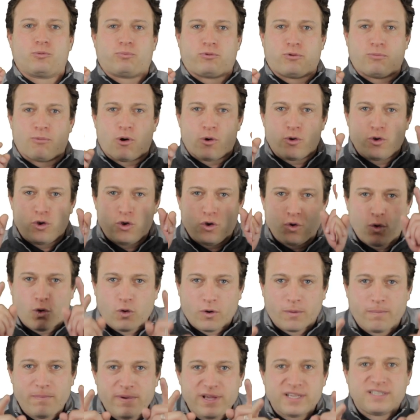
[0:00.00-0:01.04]
to promote
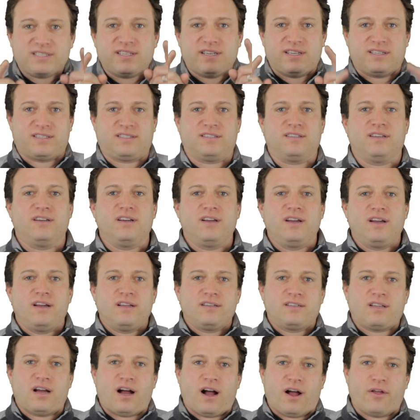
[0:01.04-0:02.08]
your business
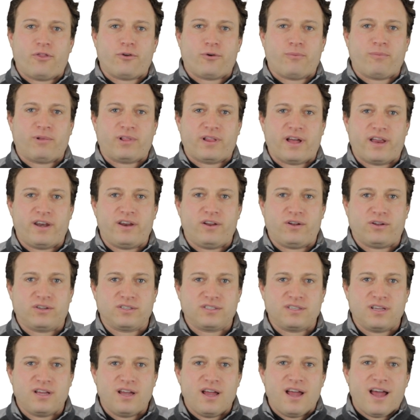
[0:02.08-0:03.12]
to other
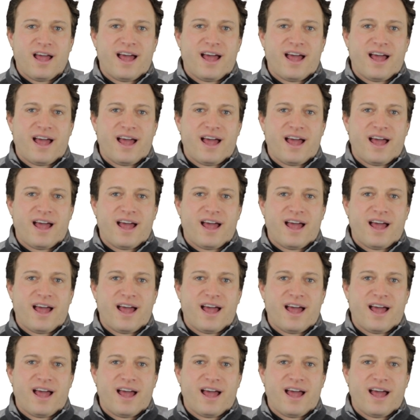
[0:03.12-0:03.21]
millennials?